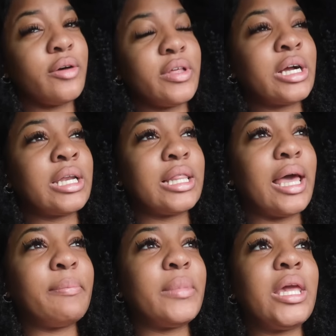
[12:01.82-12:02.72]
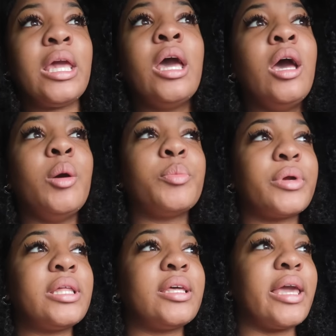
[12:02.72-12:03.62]
know if they're gonna let me
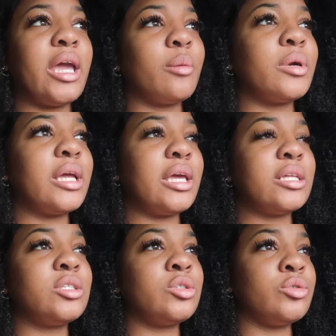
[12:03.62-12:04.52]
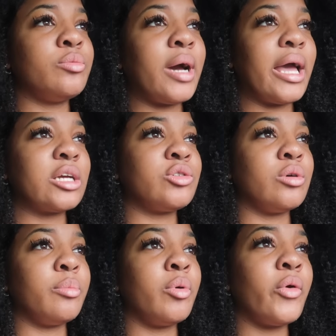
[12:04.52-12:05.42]
bring the camera into my
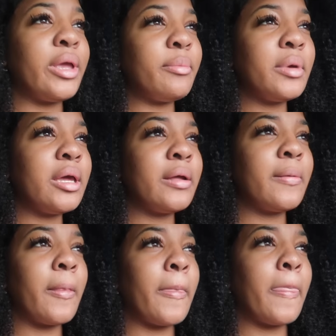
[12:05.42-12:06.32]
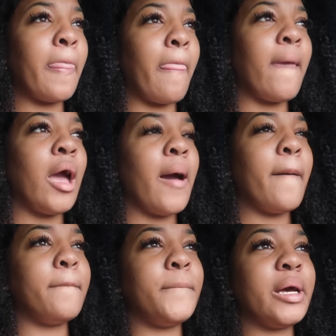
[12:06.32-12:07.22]
actual appointment,
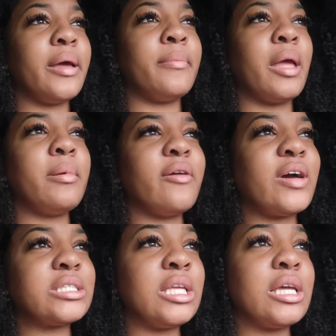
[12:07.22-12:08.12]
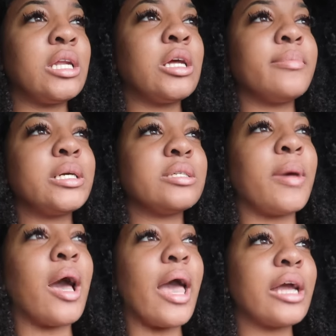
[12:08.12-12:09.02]
but maybe if I sneak it in there, because
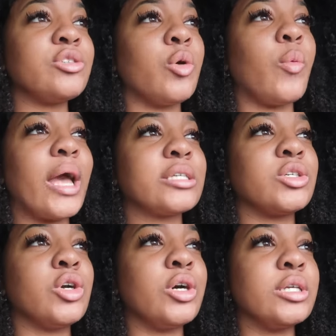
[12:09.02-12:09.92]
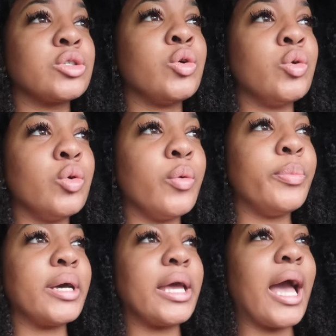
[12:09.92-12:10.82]
my actual wax girl is cool,
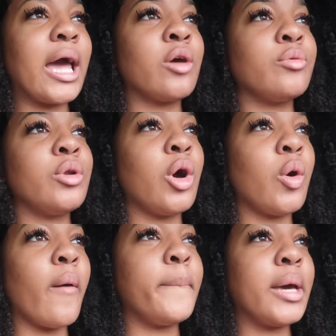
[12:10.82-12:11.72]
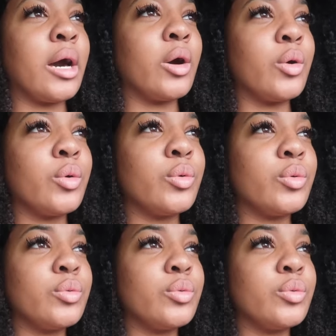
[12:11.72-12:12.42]
but I don't know about